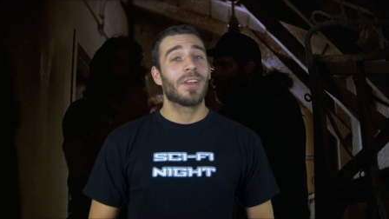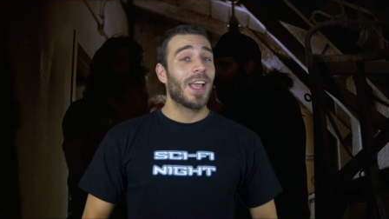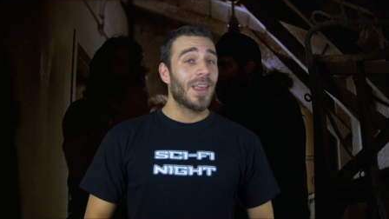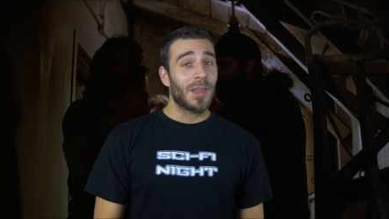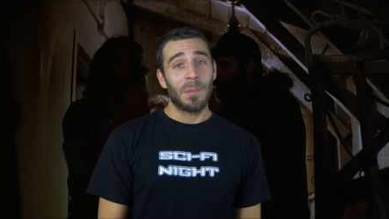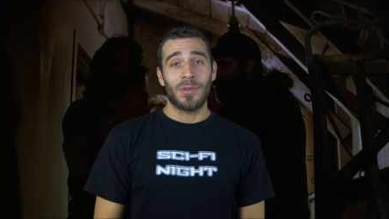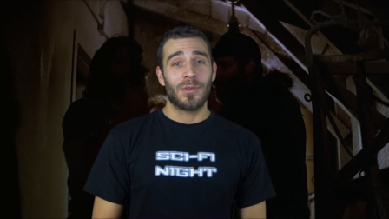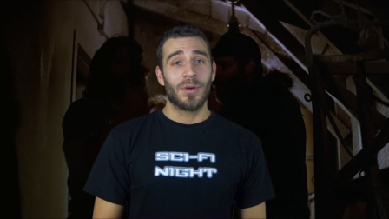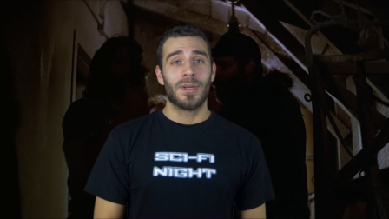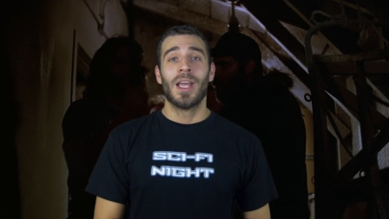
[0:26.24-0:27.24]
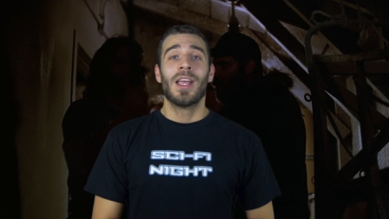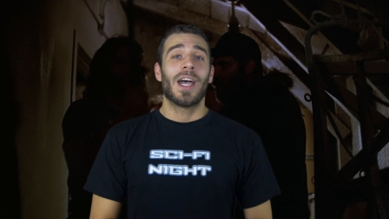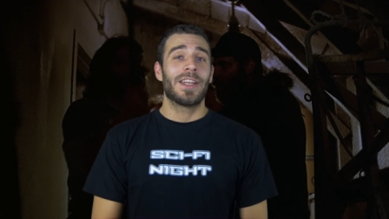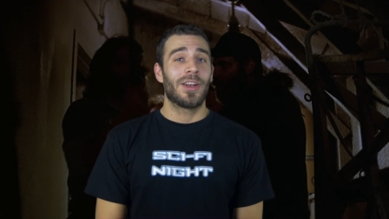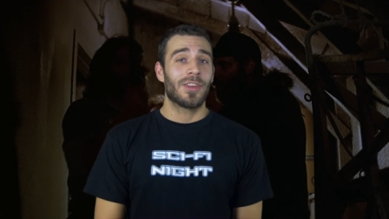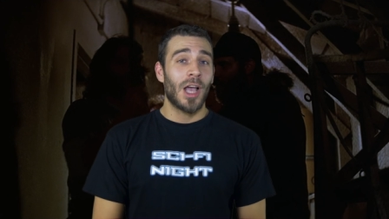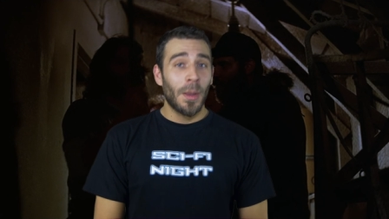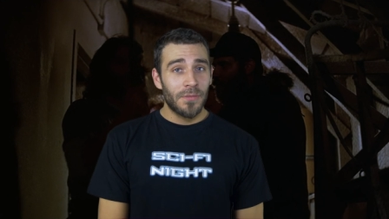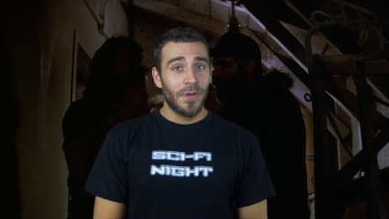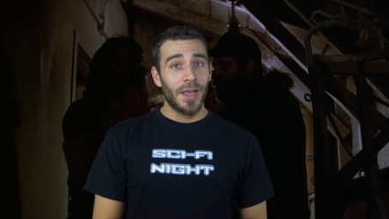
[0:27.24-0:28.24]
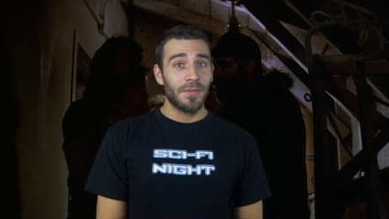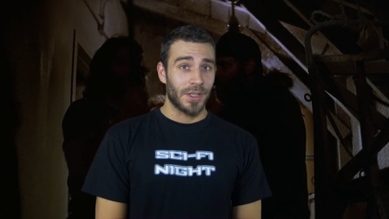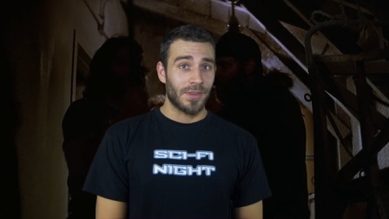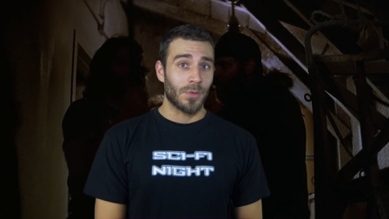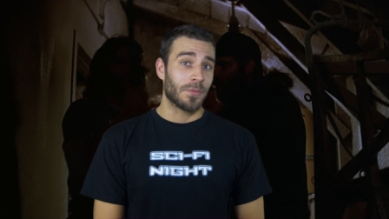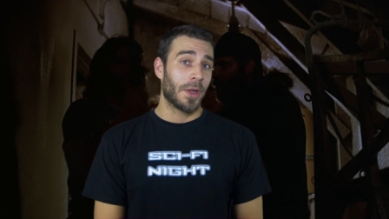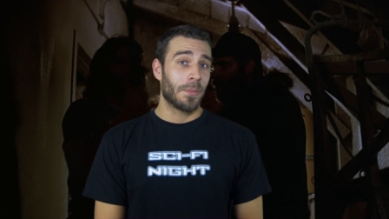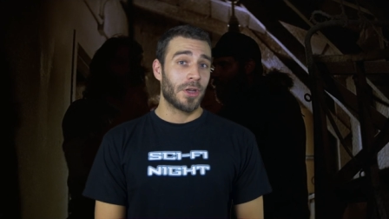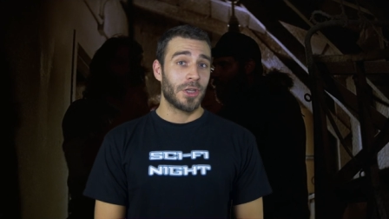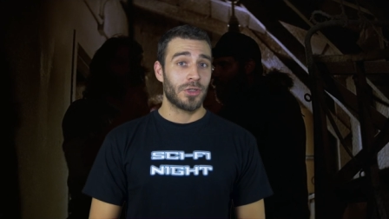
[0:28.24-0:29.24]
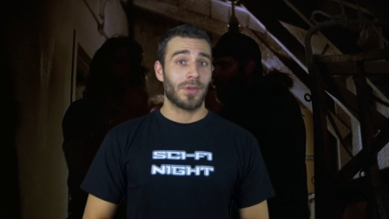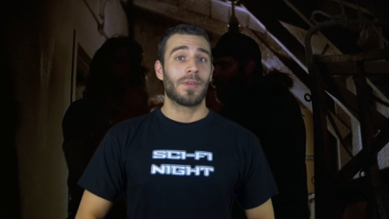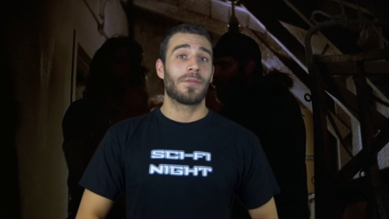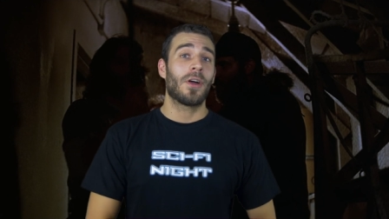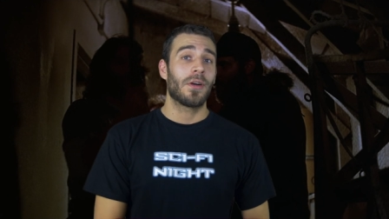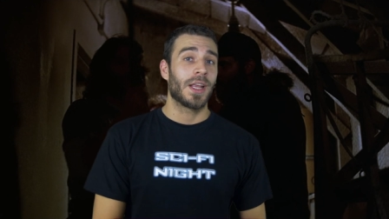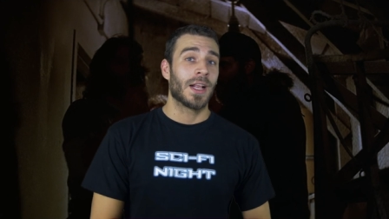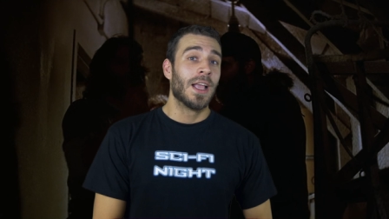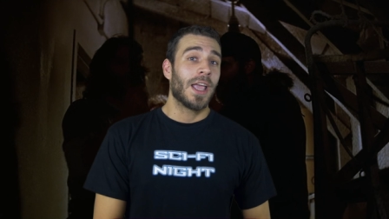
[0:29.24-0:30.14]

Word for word: the last episode, I did a top 5 list with my buddy Joseph Ari,